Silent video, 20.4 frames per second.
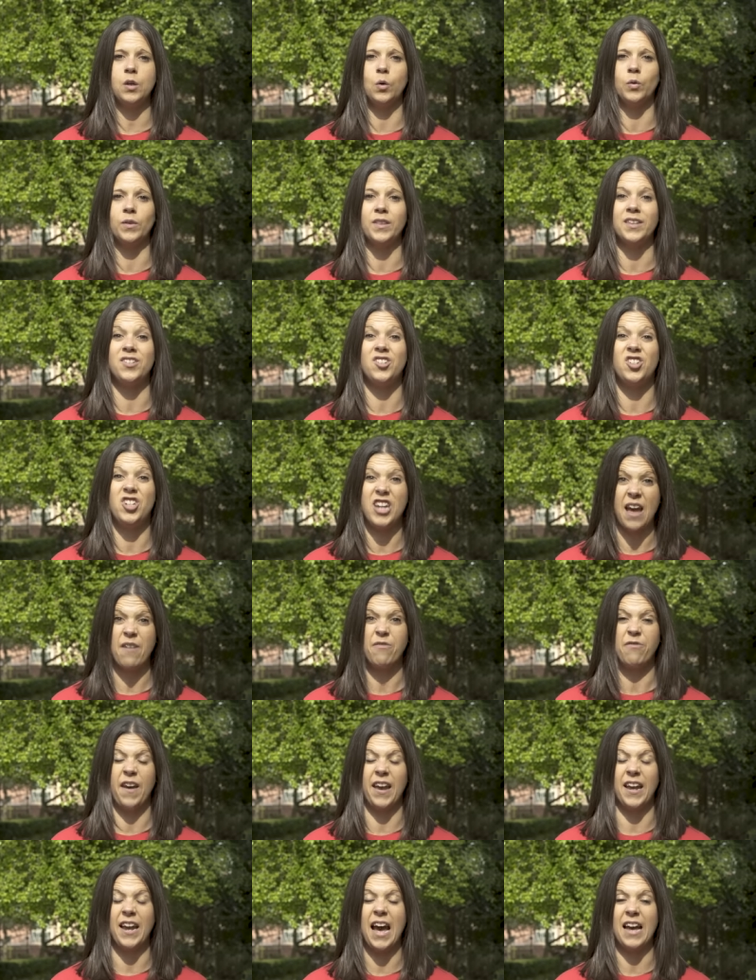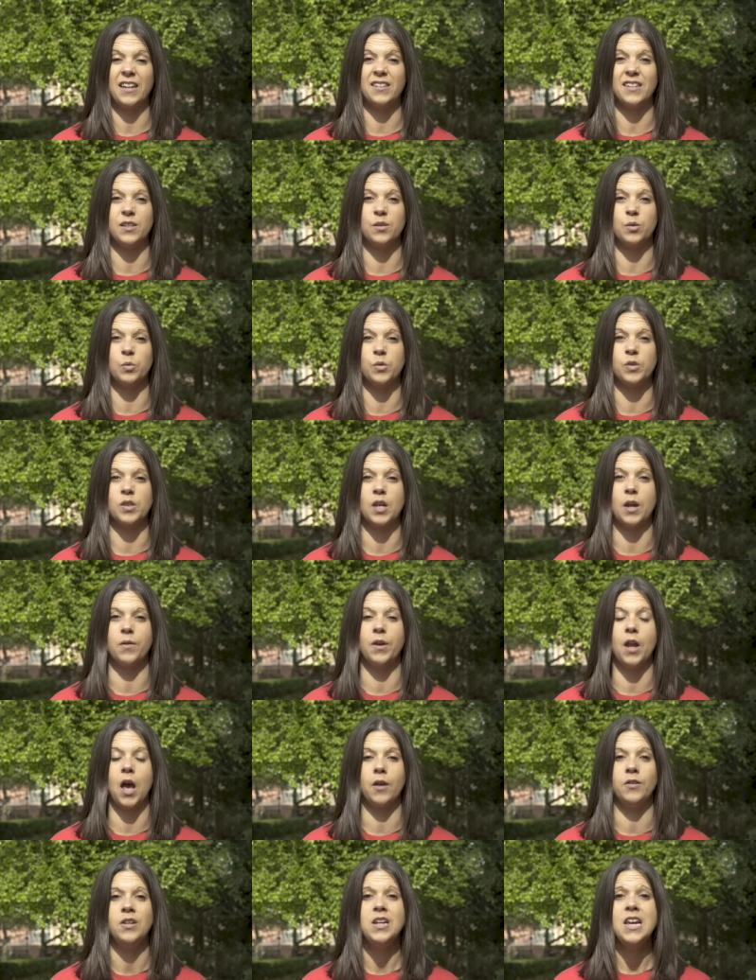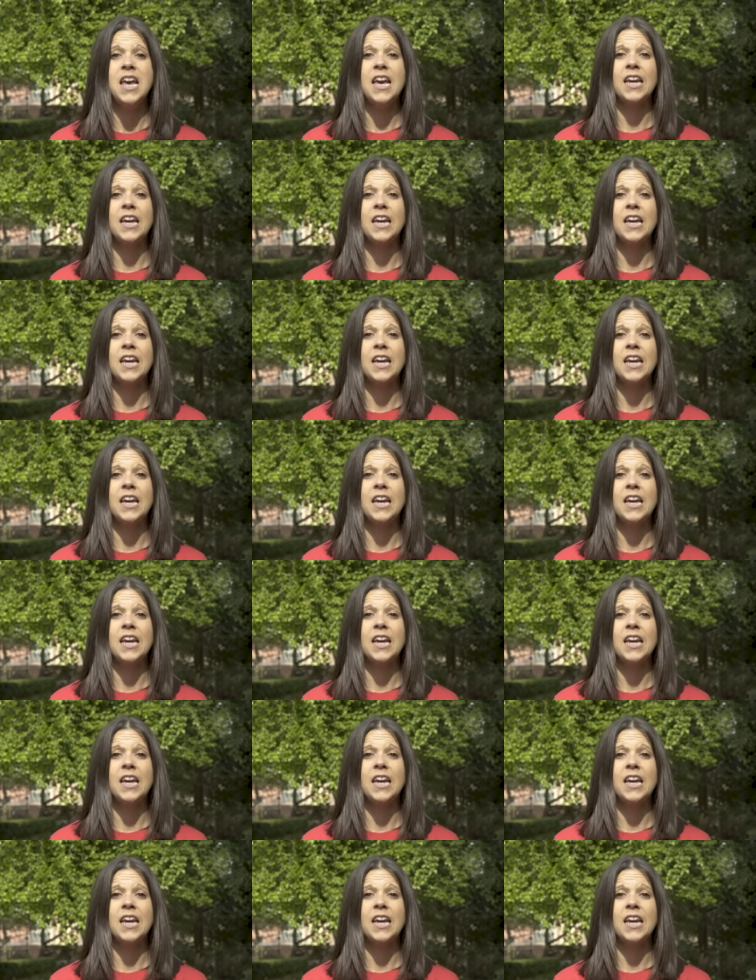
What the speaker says: or Jeffing as it's also known,